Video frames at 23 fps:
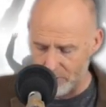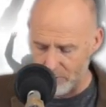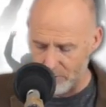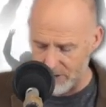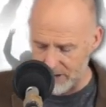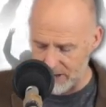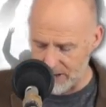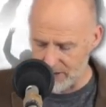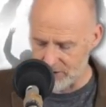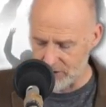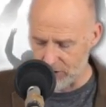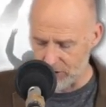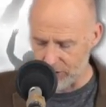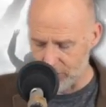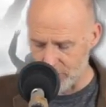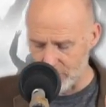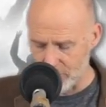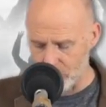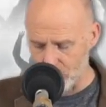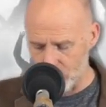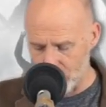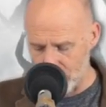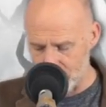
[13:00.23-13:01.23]
We need to
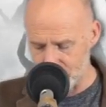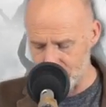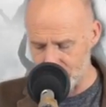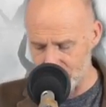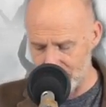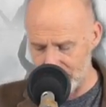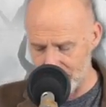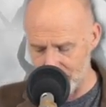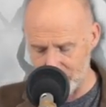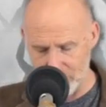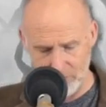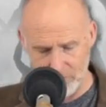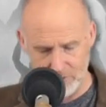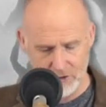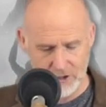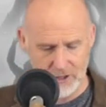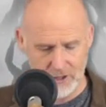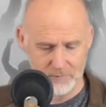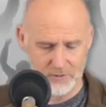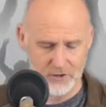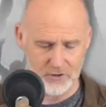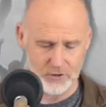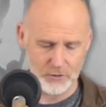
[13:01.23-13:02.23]
look at 1 Samuel
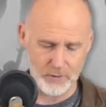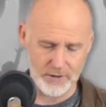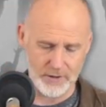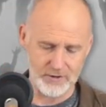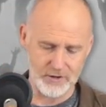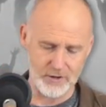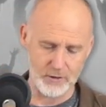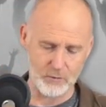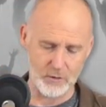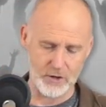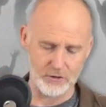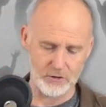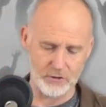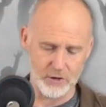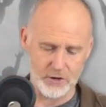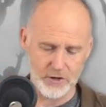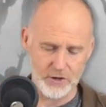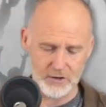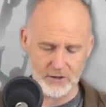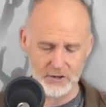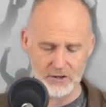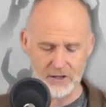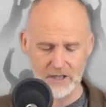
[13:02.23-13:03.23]
chapter 21,
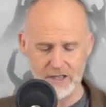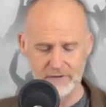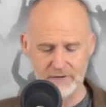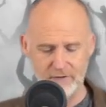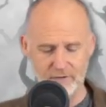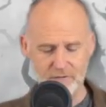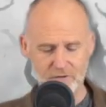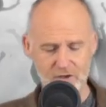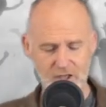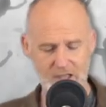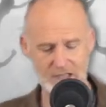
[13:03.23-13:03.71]
look at the life of